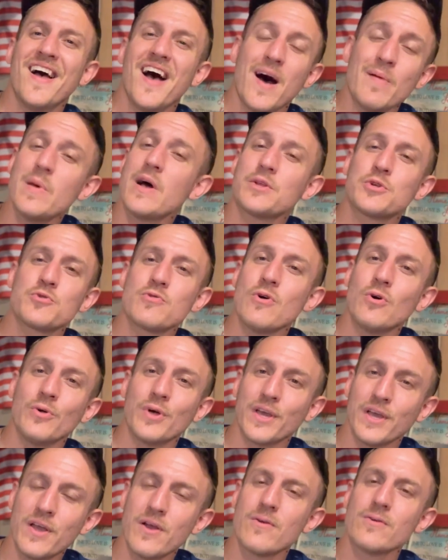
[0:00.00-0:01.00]
I'm not
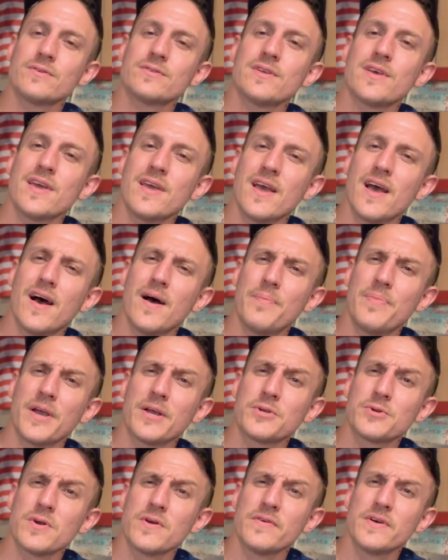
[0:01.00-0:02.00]
trolling. Here's a
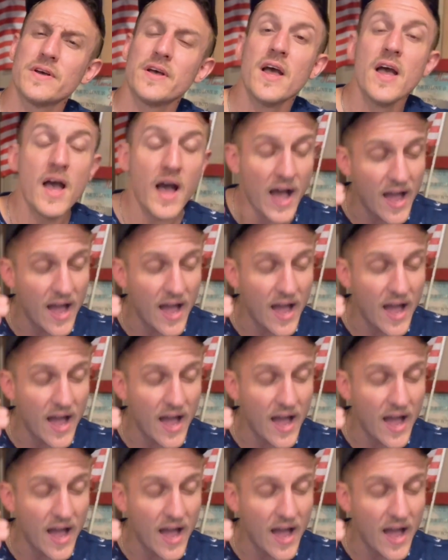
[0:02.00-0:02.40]
picture of it.